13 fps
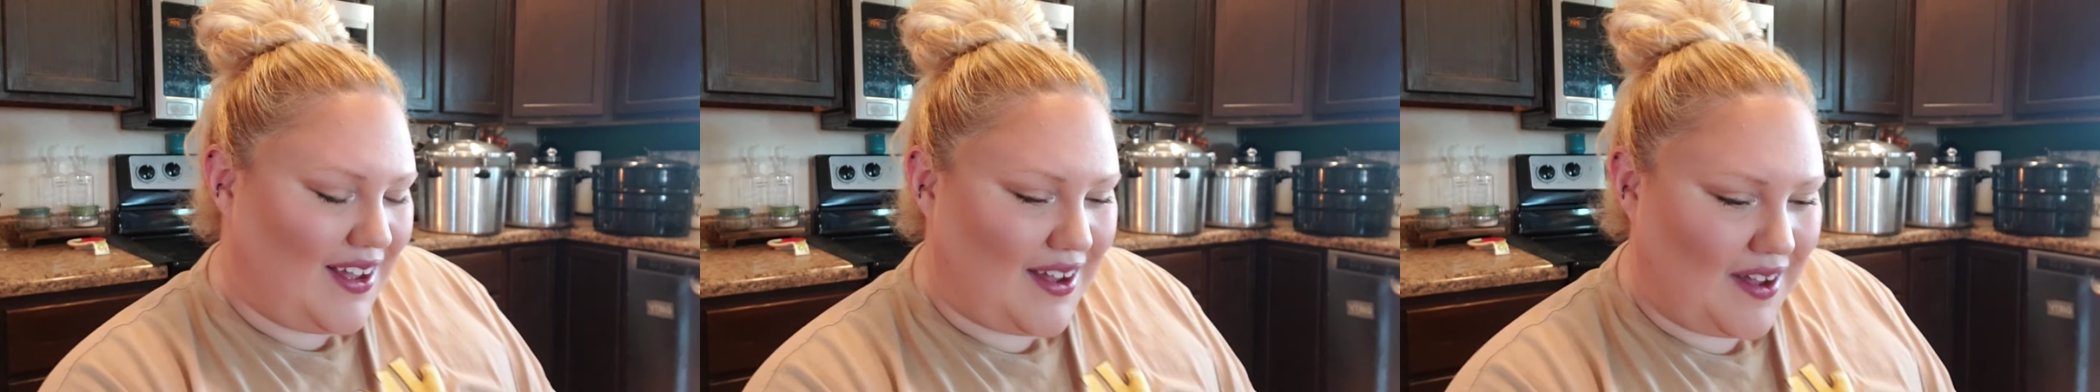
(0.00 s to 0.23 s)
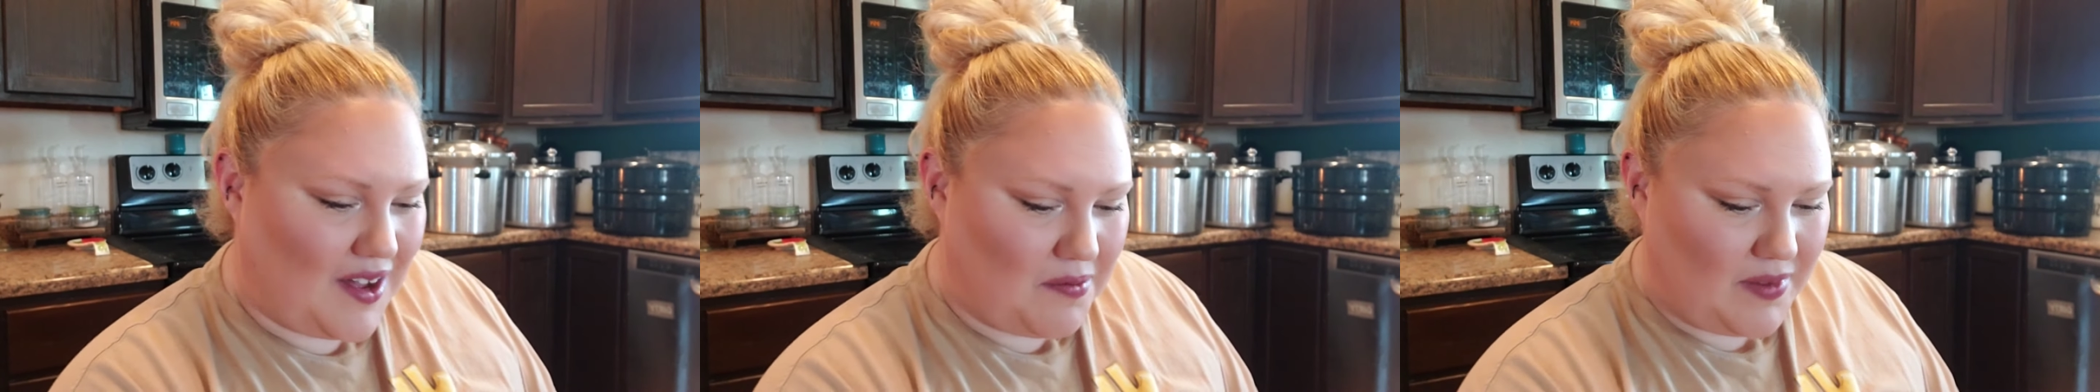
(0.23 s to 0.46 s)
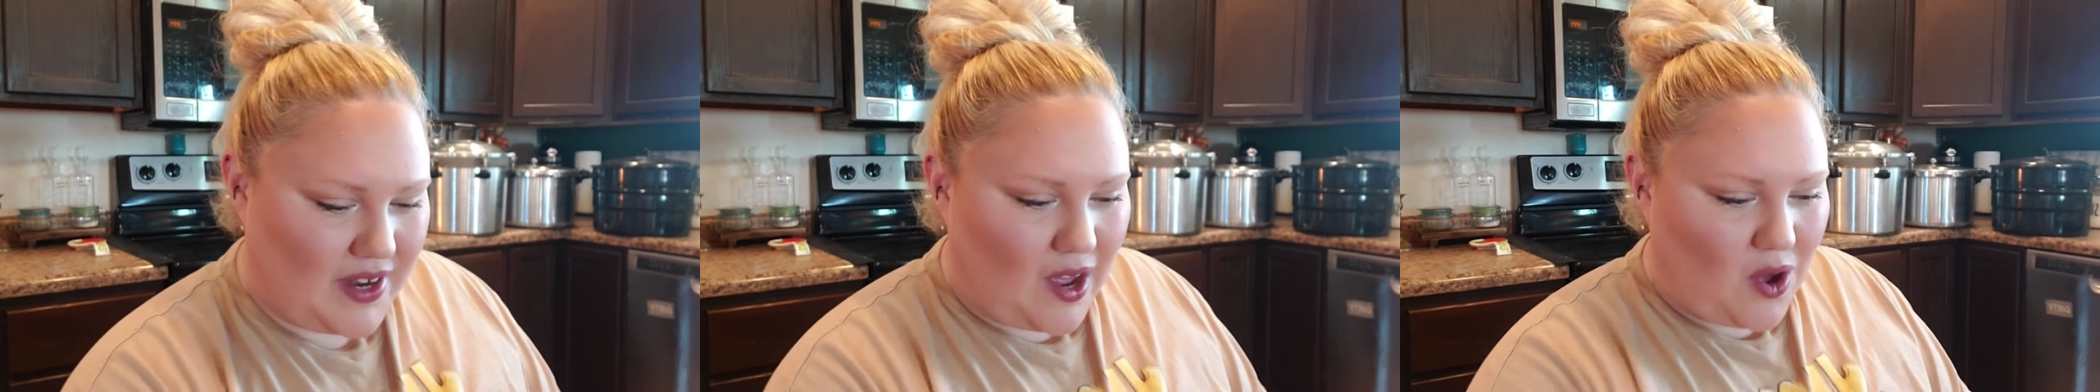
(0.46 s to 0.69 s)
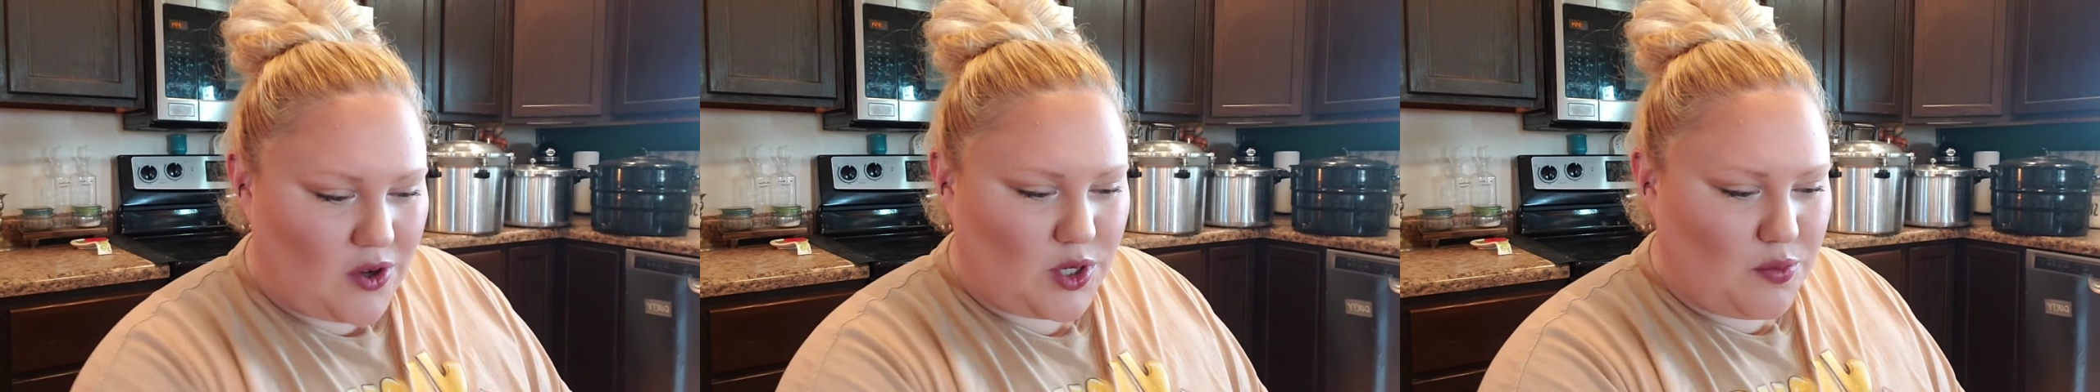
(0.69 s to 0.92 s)

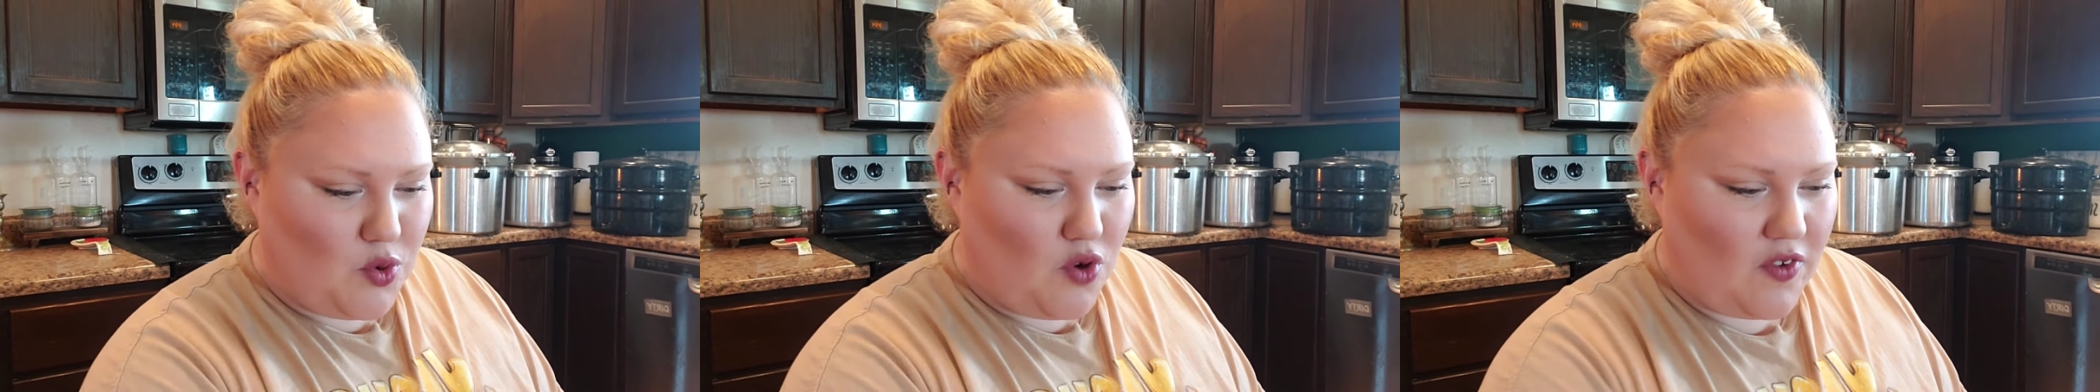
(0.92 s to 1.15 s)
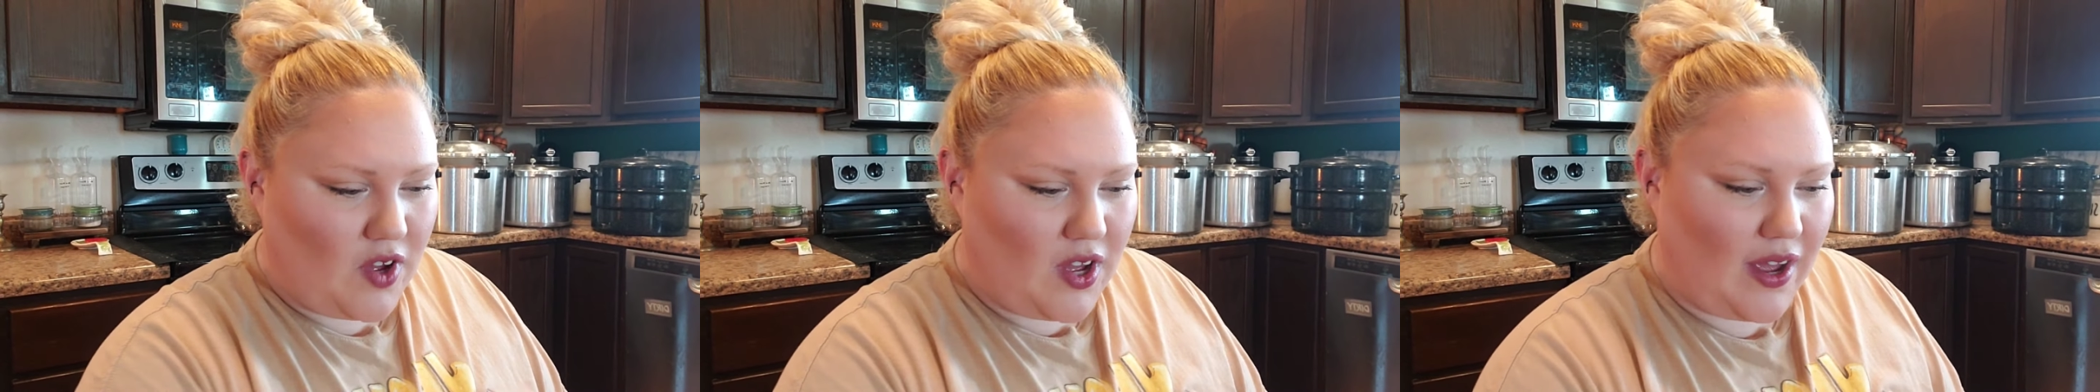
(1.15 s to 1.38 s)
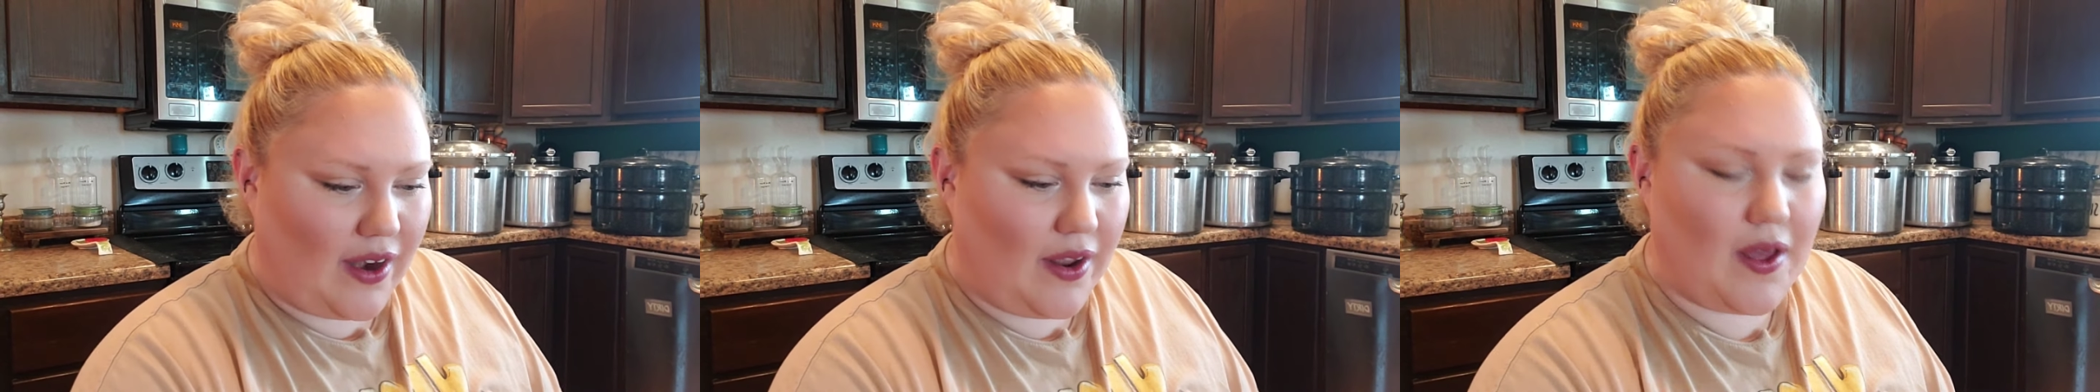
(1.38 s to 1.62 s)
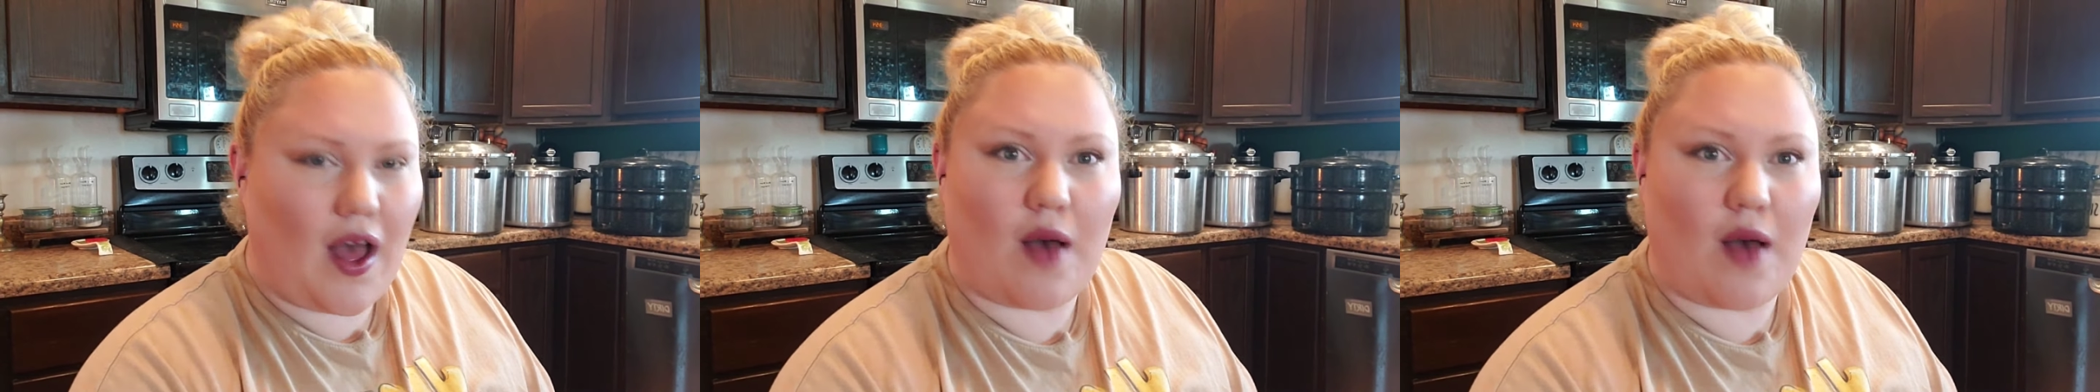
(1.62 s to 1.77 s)
Now to move on,